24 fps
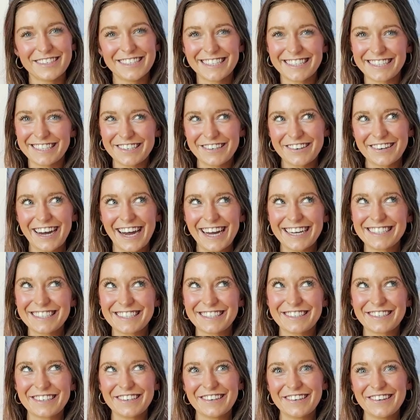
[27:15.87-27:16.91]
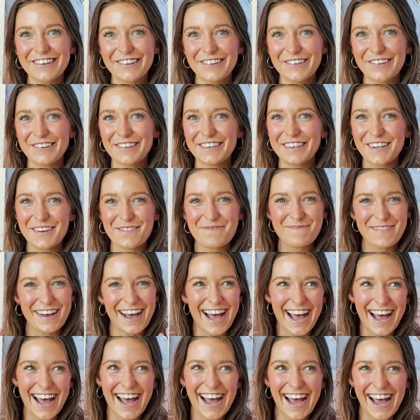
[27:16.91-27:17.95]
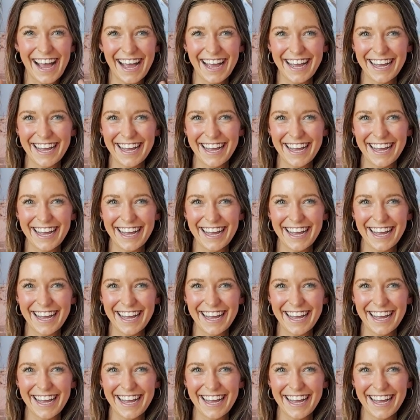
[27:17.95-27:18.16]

We'll see you guys soon. Bye.